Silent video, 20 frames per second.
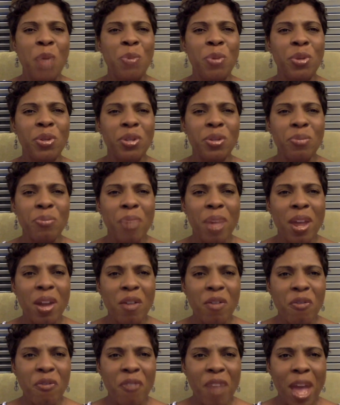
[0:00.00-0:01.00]
building better
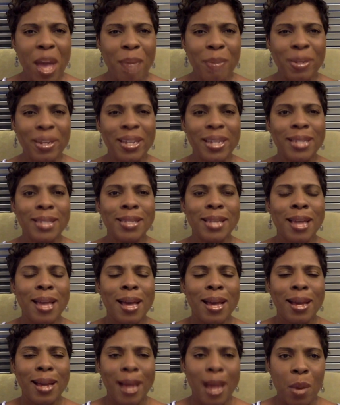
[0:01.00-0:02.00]
families,
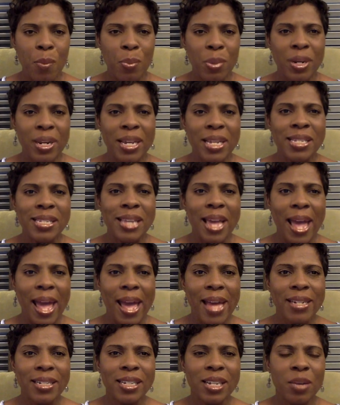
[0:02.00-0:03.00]
companies,
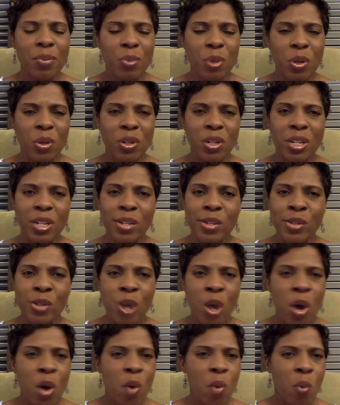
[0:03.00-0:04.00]
and communities
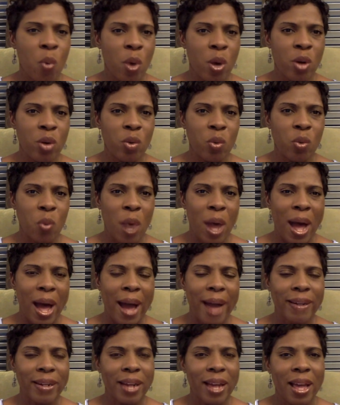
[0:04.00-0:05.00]

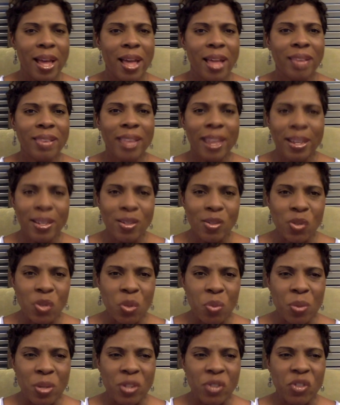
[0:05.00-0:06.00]
worldwide. Thank you
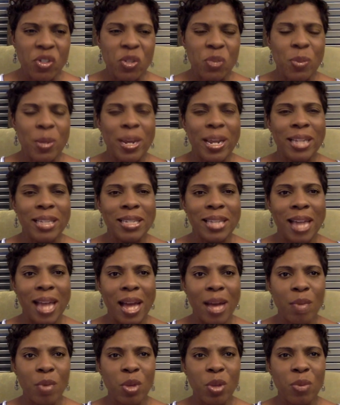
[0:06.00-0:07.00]
so much for spending
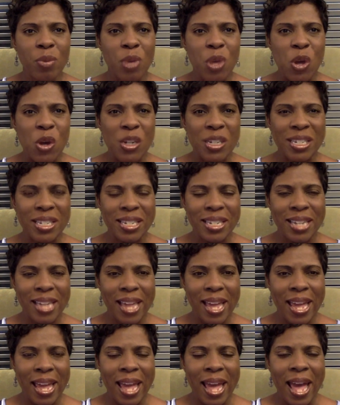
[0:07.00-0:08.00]
time with me on
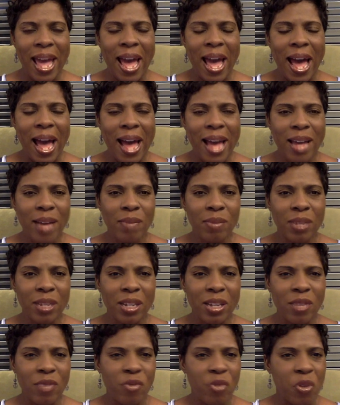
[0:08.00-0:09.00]
today. I am
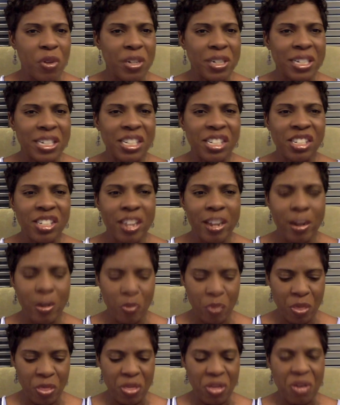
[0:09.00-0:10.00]
looking forward to sharing
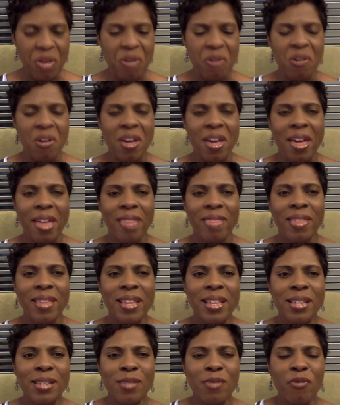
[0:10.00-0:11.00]
with you
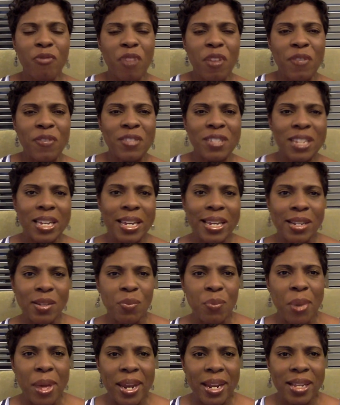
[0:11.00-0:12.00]
these
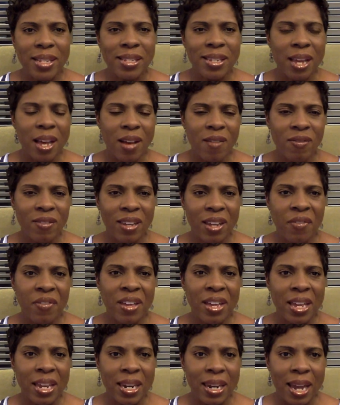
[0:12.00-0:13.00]
15 minutes of
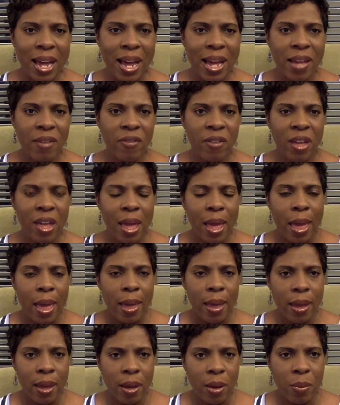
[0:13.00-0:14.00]
living life
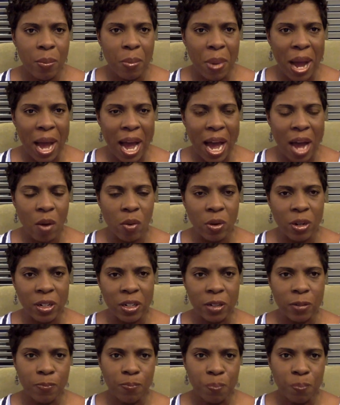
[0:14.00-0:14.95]
empowered.